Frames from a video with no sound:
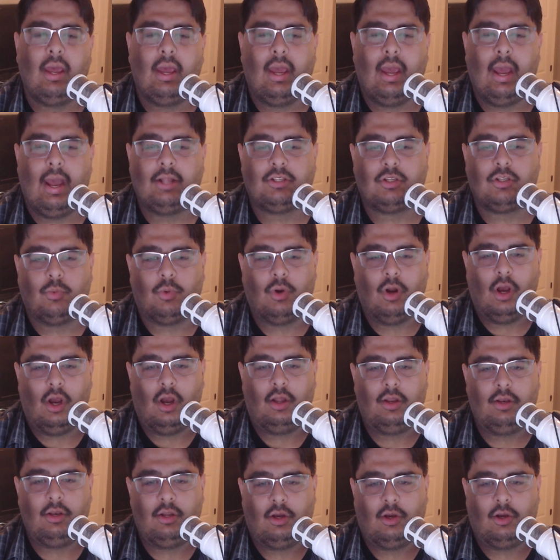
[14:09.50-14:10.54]
And so where
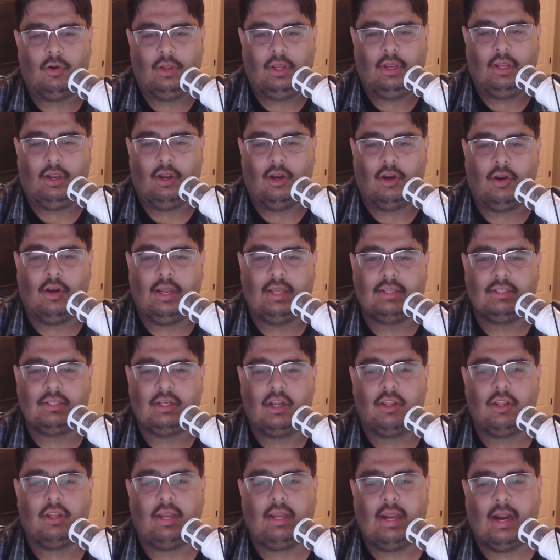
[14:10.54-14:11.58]
Hondo here is
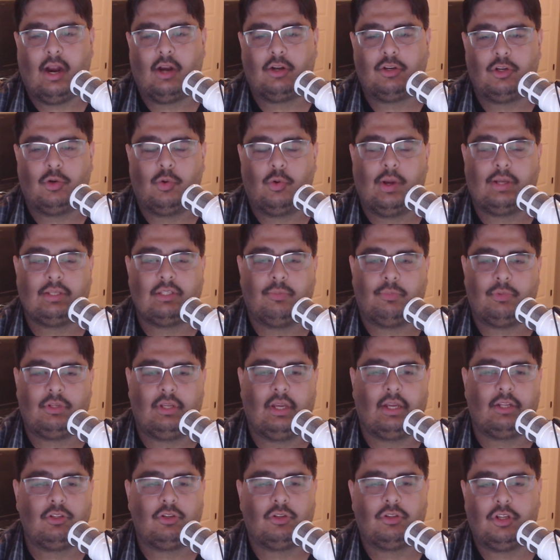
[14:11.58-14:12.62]
another character who has the
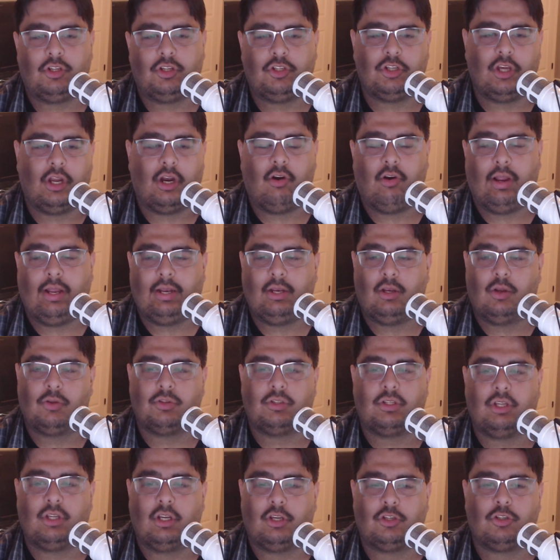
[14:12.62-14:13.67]
potential to generate those
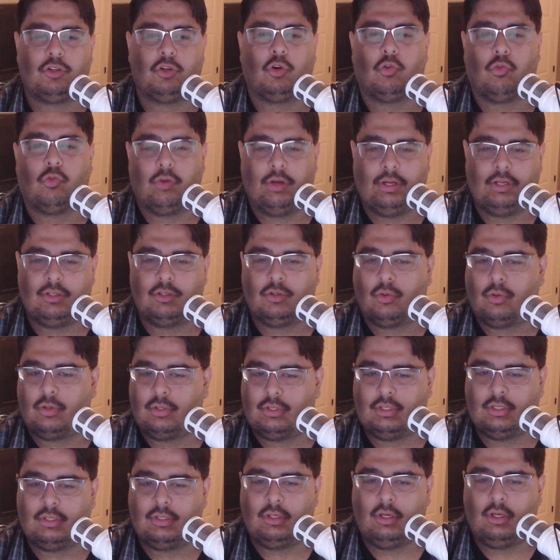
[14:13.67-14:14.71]
additional
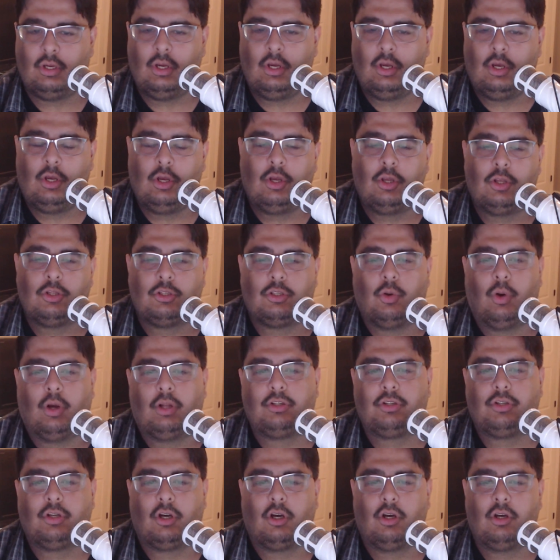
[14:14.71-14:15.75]
resources. So on
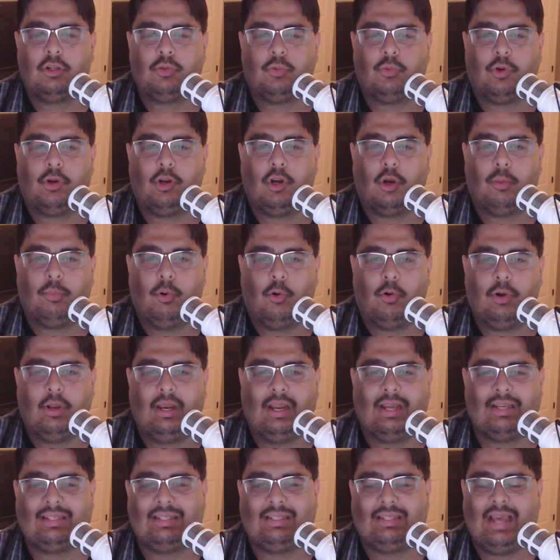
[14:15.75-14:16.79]
turns where your opponent
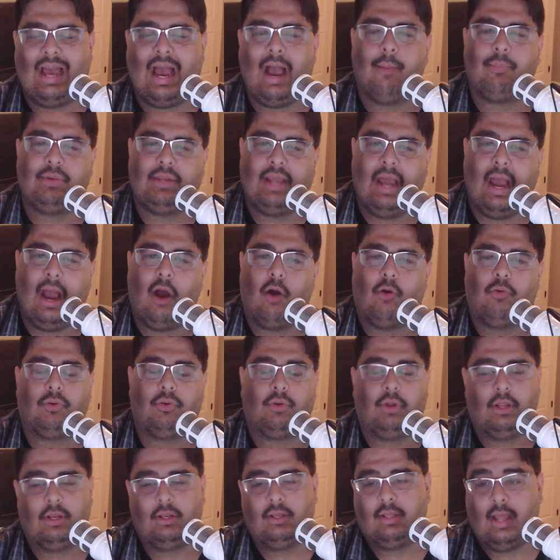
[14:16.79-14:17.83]
has tapped out,
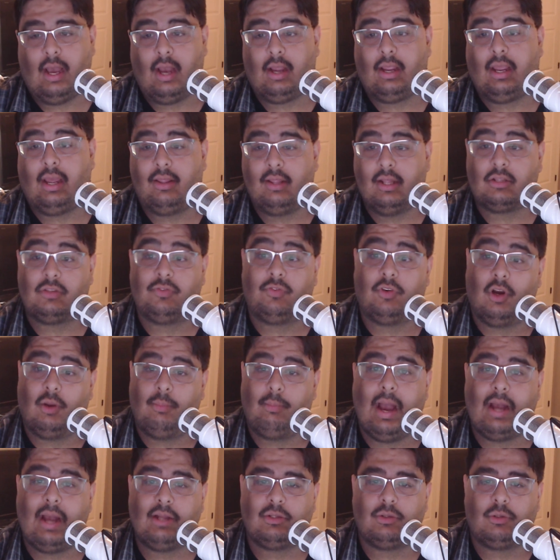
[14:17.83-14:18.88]
and again, that's very
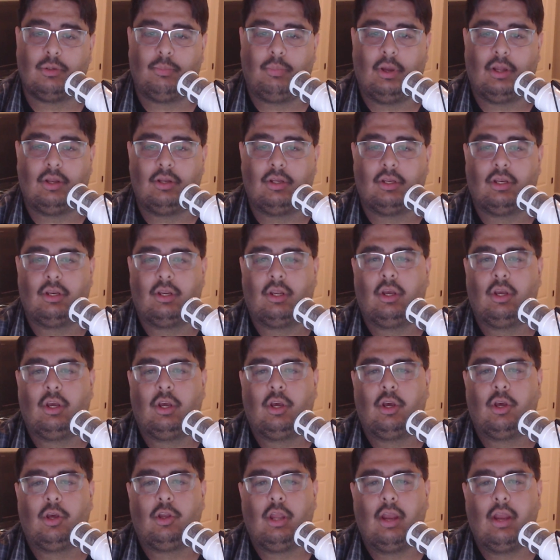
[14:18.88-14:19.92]
matchup dependent,
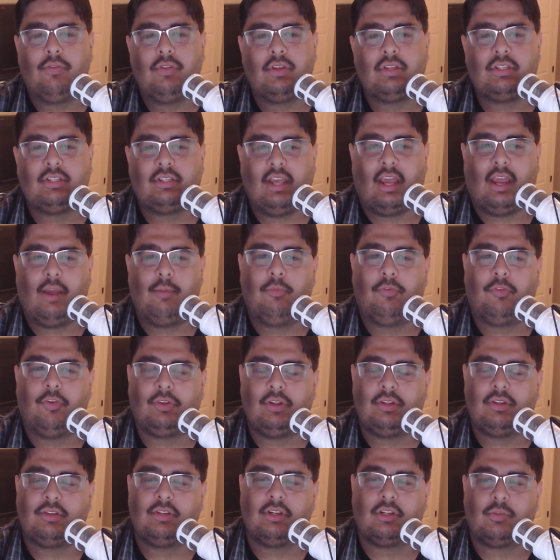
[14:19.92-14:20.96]
you have the same
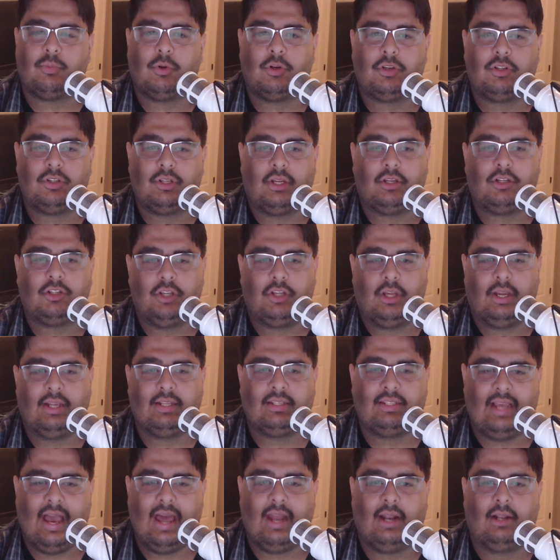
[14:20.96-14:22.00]
56%
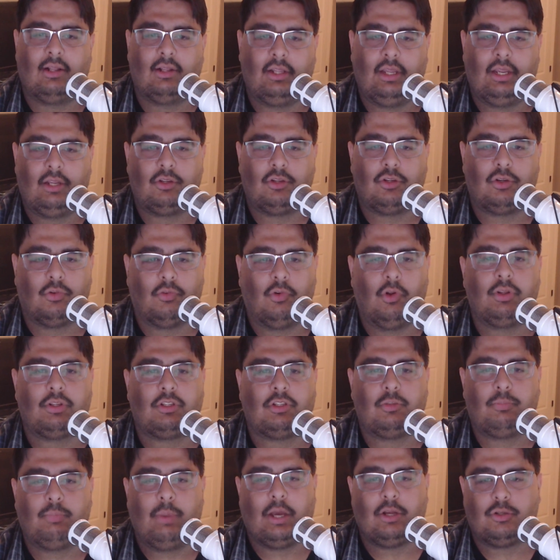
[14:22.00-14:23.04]
chance at elite to roll a
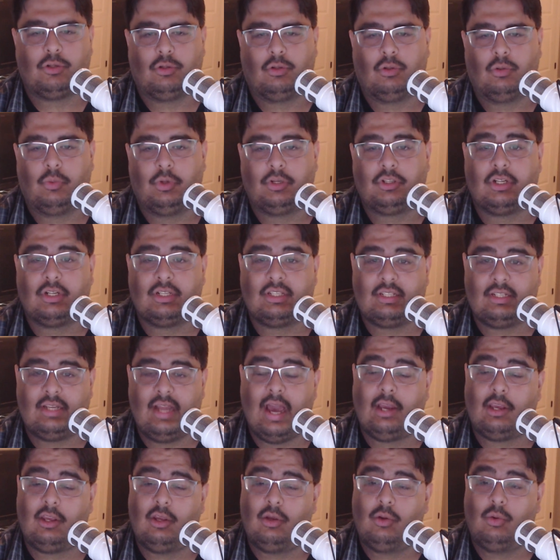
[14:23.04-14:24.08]
special, which could
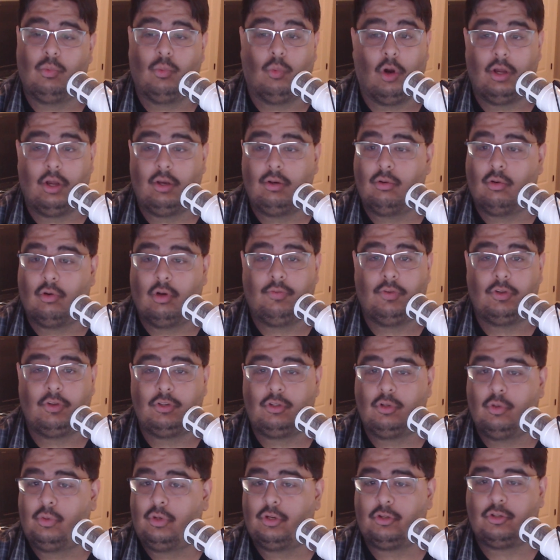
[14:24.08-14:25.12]
snag you 1 or even
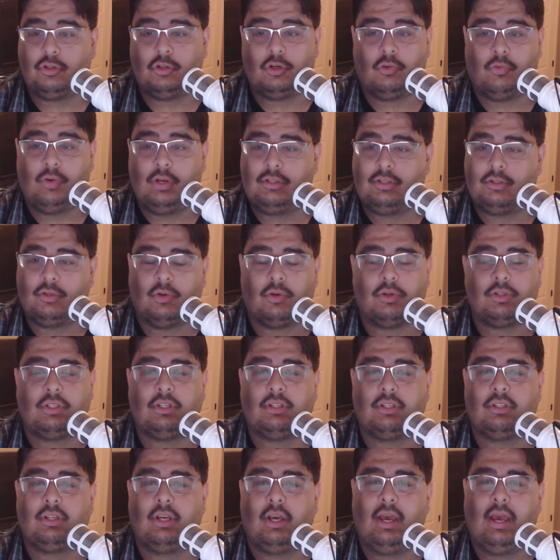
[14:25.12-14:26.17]
2 additional
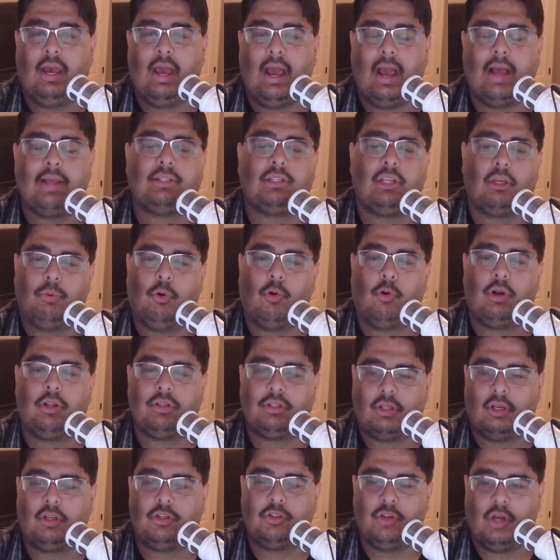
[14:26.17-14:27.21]
resources as the opponent's
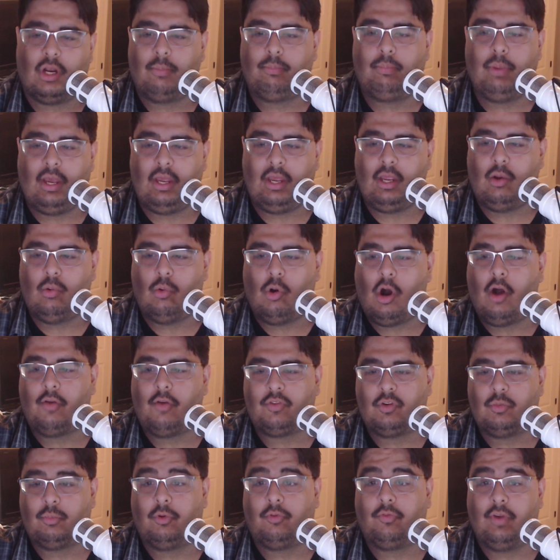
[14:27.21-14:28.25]
going to try to pay you off
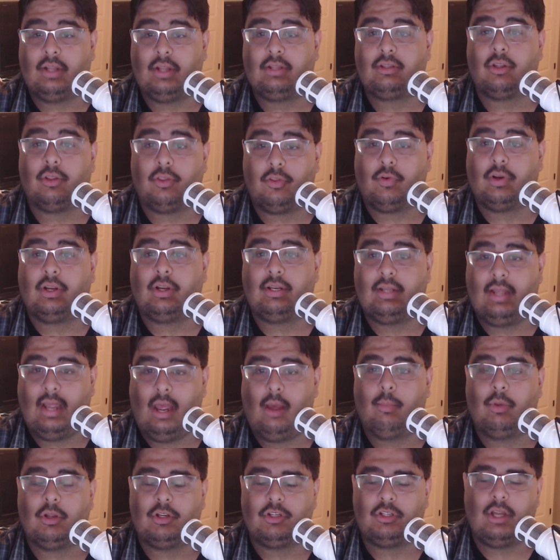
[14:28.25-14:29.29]
to prevent the 3
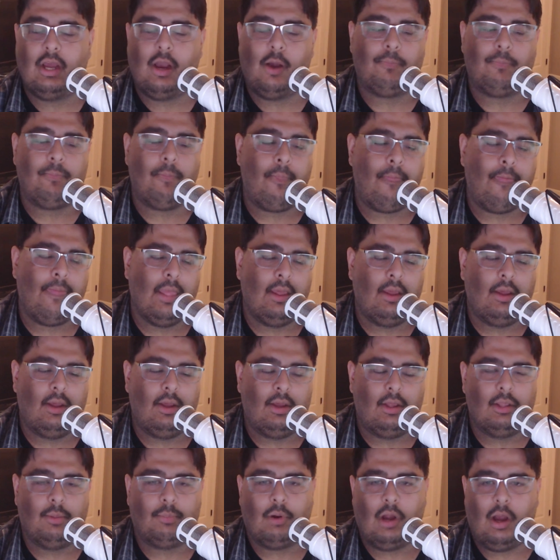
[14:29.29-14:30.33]
damage. Now,
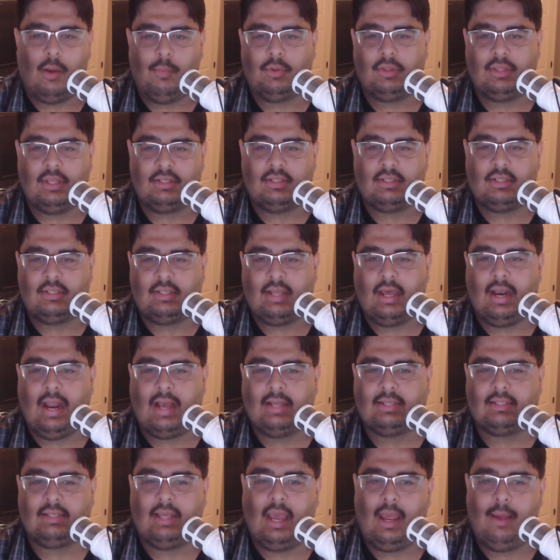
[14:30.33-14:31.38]
the problem with this is that
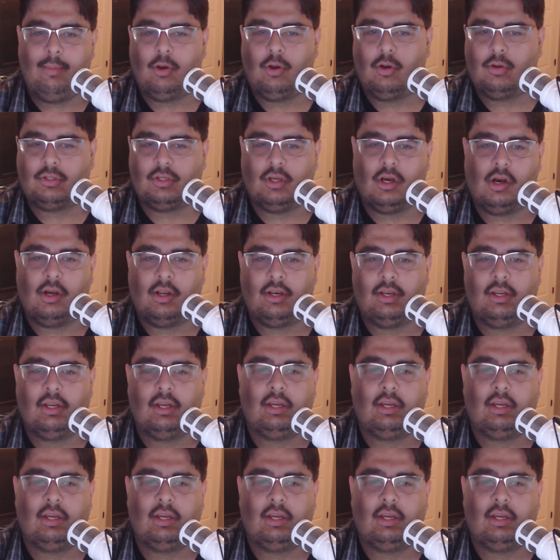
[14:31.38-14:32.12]
as game goes on,